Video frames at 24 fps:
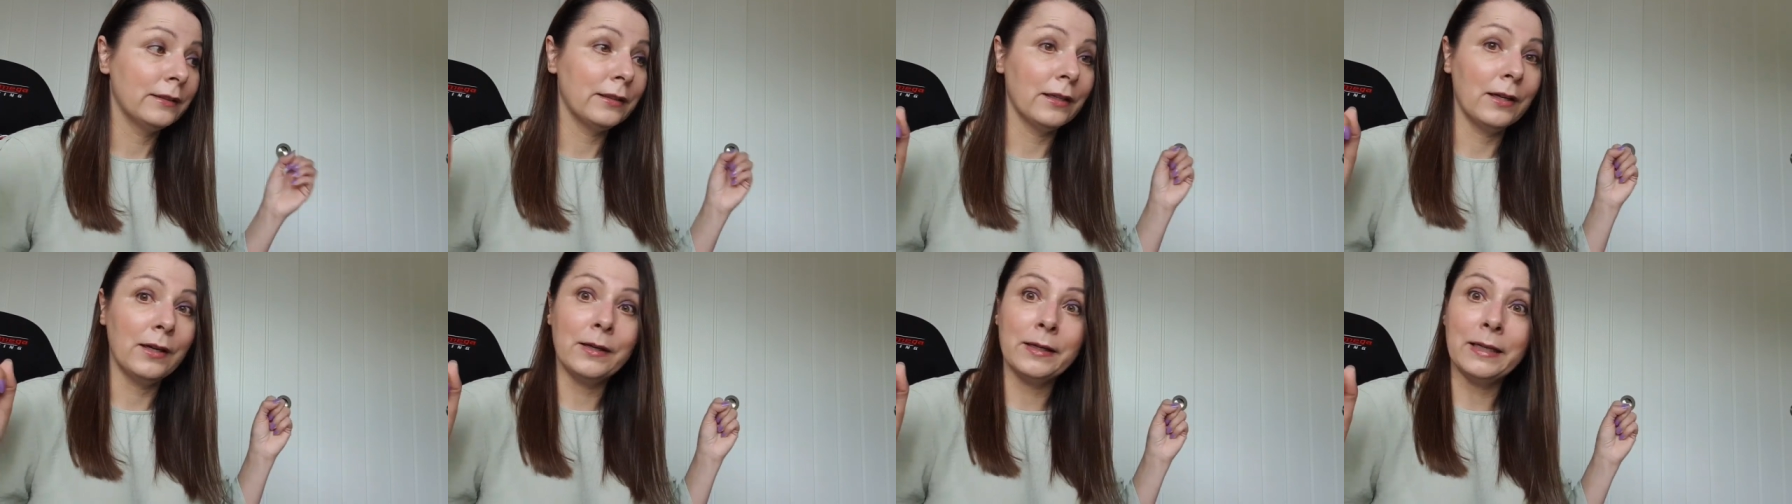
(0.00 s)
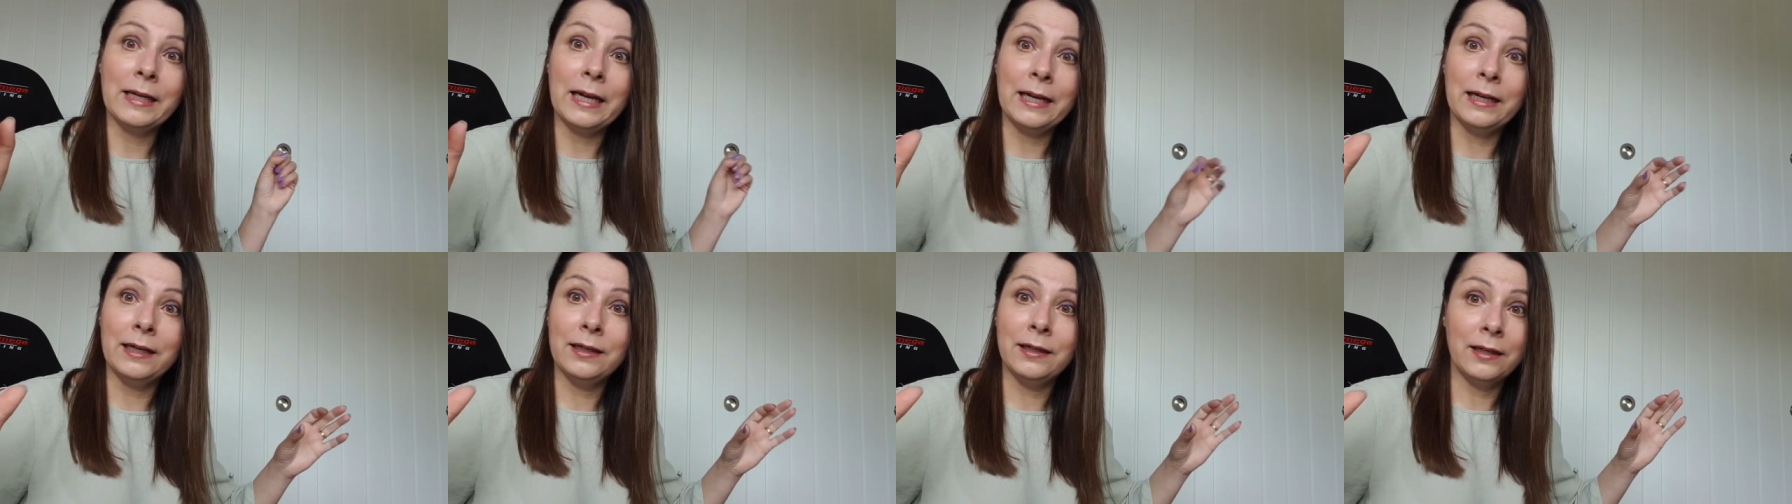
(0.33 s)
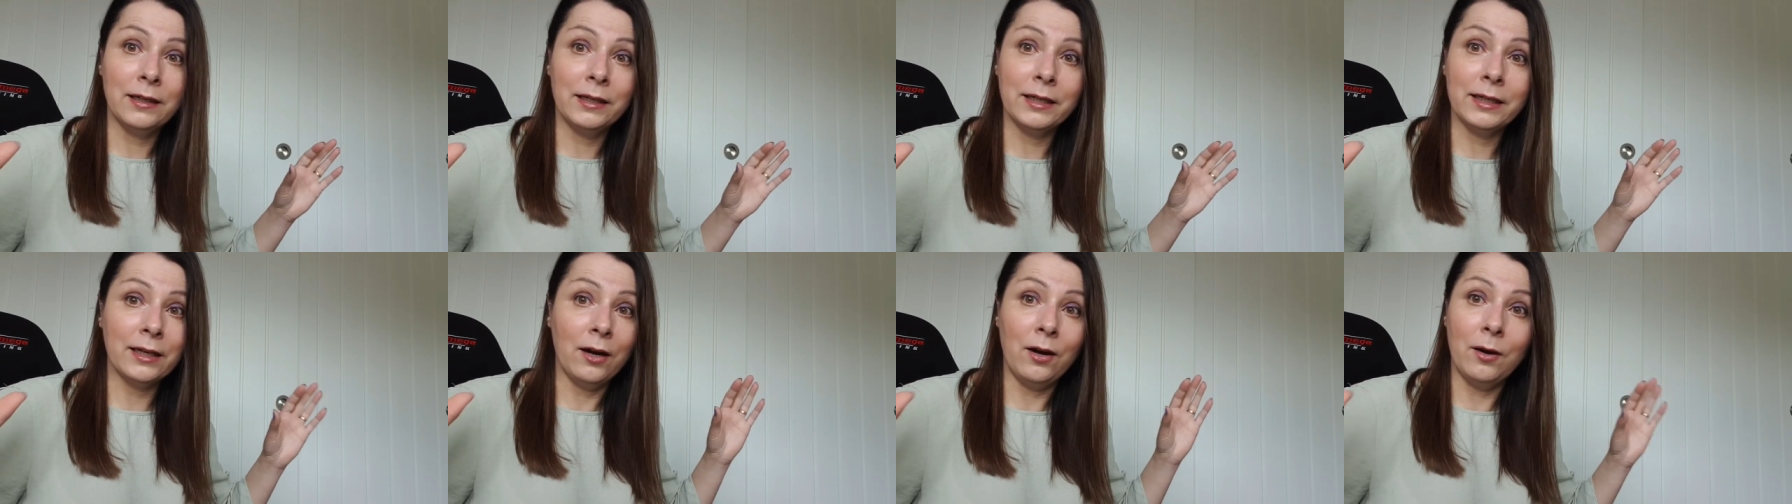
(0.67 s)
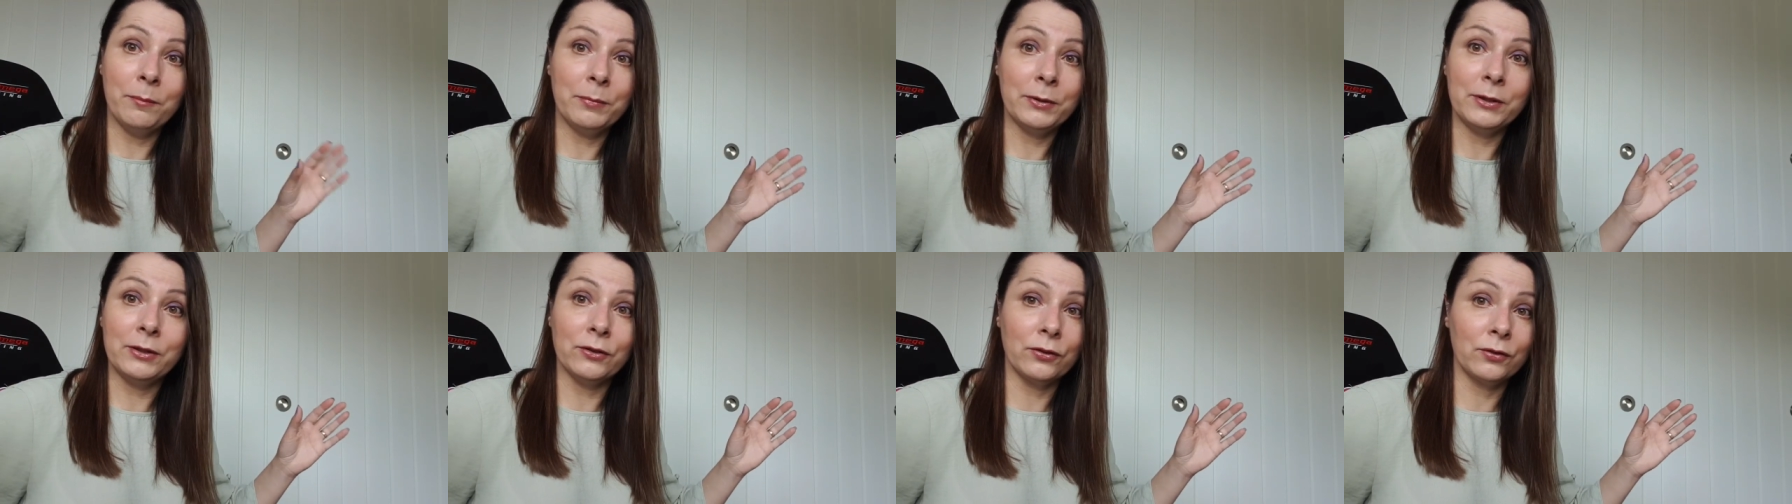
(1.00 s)
So yeah, it
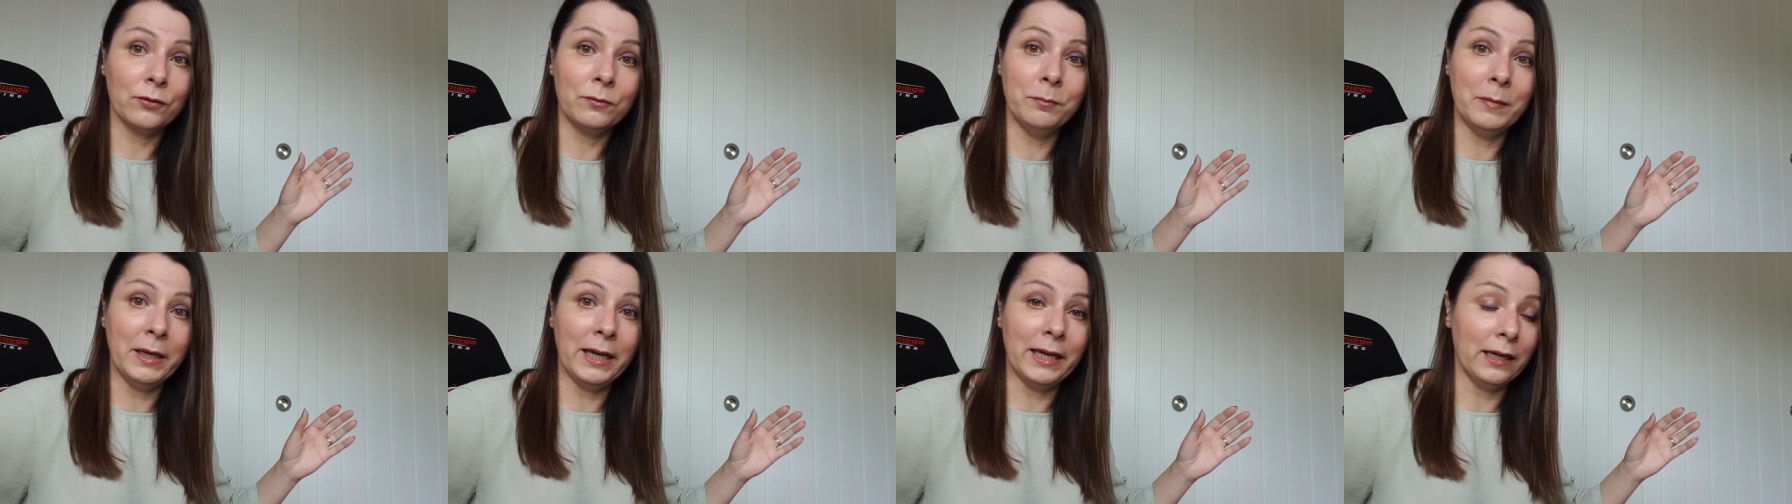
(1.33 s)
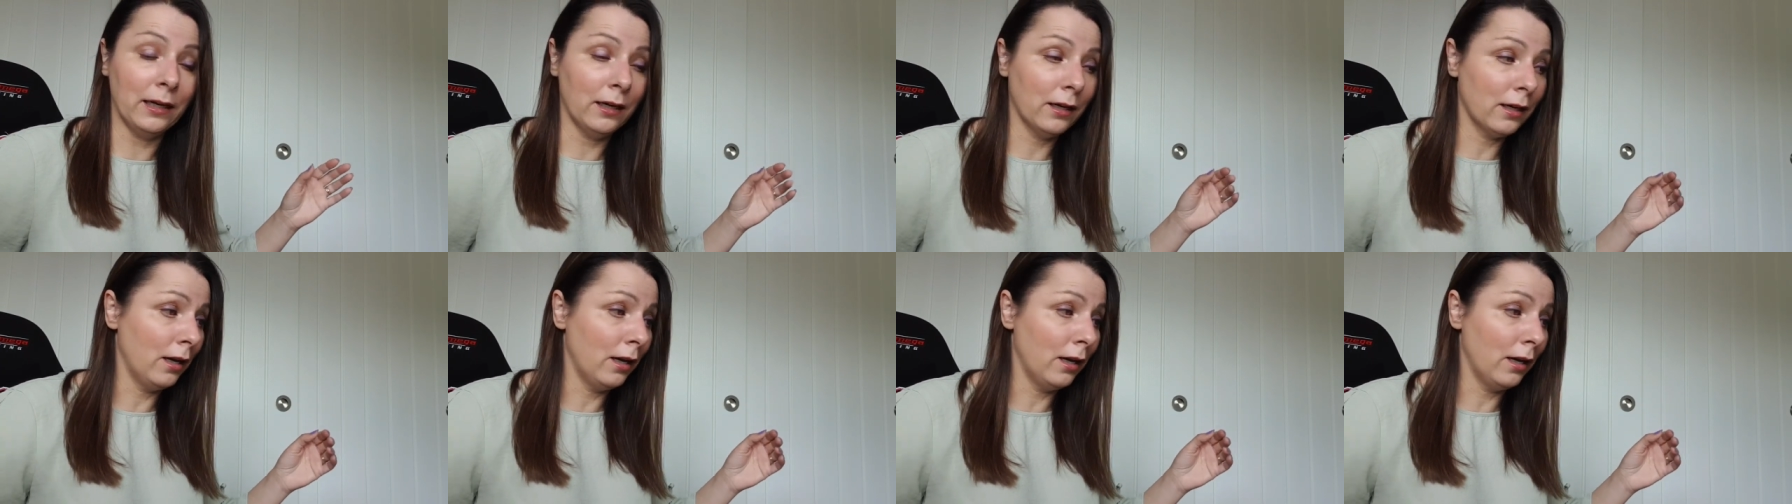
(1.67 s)
can't be just me.